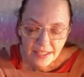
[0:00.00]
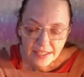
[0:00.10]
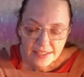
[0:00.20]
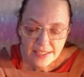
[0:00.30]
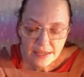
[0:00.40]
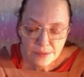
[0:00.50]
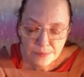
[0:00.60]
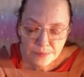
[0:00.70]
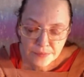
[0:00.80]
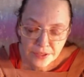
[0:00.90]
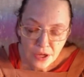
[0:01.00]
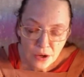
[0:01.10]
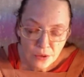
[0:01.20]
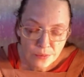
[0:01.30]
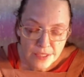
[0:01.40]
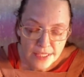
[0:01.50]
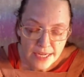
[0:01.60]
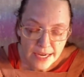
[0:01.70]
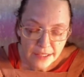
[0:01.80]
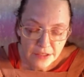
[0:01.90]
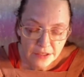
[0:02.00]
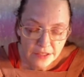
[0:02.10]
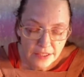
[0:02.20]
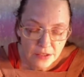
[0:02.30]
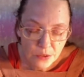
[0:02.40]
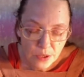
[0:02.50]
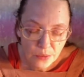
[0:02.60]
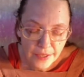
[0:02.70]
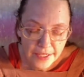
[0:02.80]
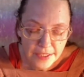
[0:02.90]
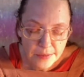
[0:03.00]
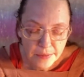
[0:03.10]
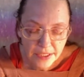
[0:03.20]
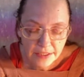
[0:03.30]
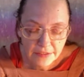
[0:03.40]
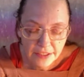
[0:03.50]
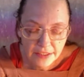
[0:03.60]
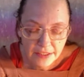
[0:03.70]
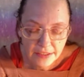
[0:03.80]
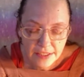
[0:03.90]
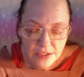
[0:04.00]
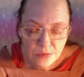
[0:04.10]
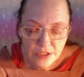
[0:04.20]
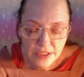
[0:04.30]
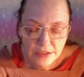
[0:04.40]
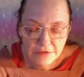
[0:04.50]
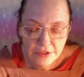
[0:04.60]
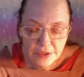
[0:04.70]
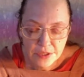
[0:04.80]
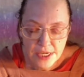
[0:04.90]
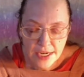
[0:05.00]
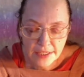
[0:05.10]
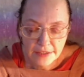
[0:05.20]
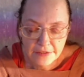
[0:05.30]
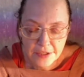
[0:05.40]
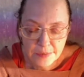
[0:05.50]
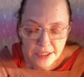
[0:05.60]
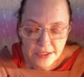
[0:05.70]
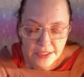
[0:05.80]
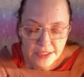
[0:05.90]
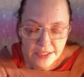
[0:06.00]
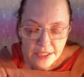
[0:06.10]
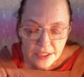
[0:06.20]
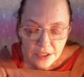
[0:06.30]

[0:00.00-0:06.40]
Some homes staggered the doorways, believing that this would confuse negative spirits